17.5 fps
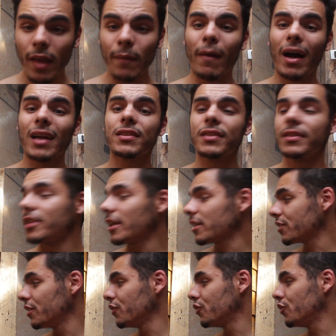my
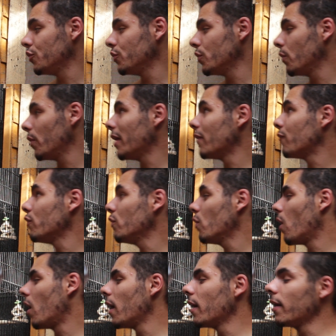suggestion to you, if
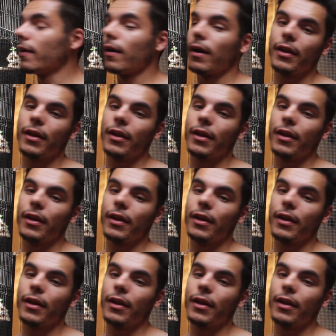you are,